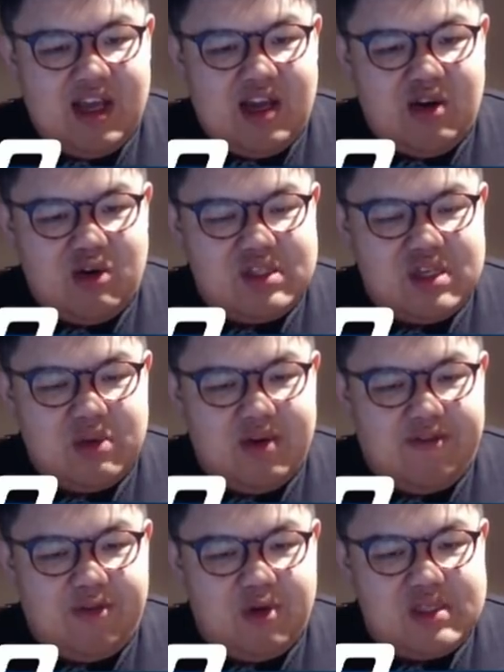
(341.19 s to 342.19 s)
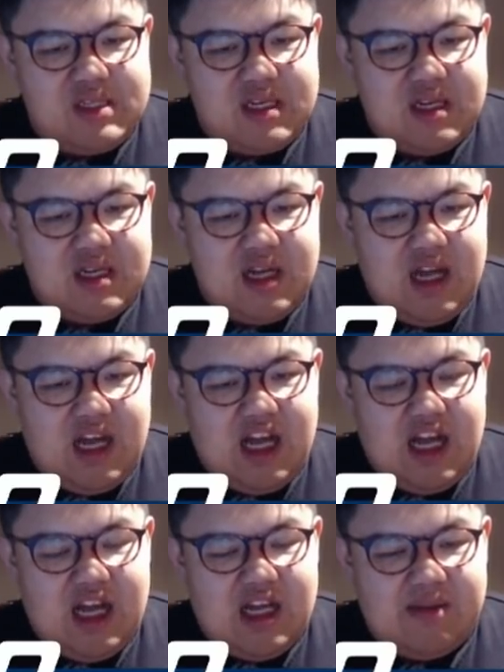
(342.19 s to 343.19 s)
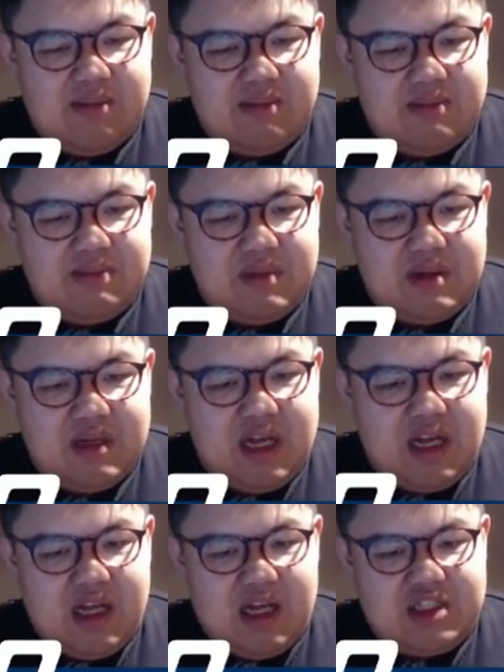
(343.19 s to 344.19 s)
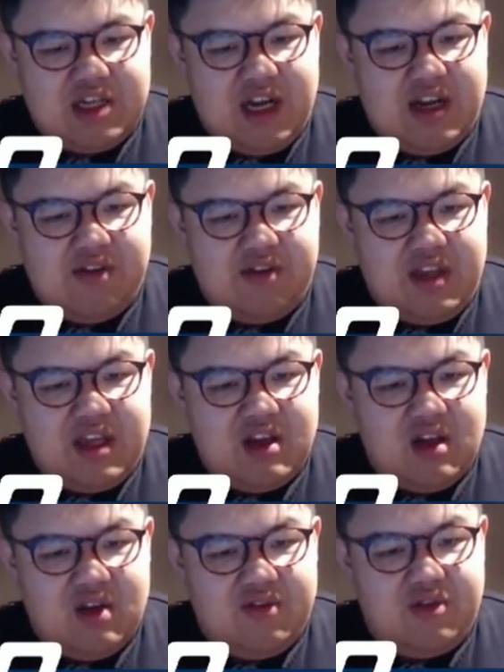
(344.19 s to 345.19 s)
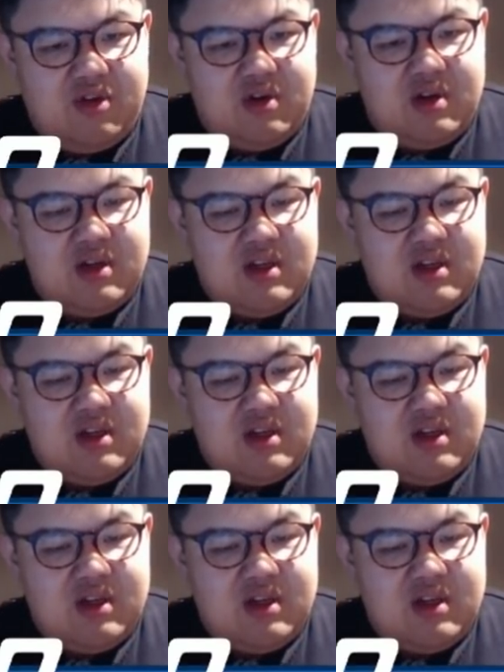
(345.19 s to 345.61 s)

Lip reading: and also we're forcing a trade of Econ for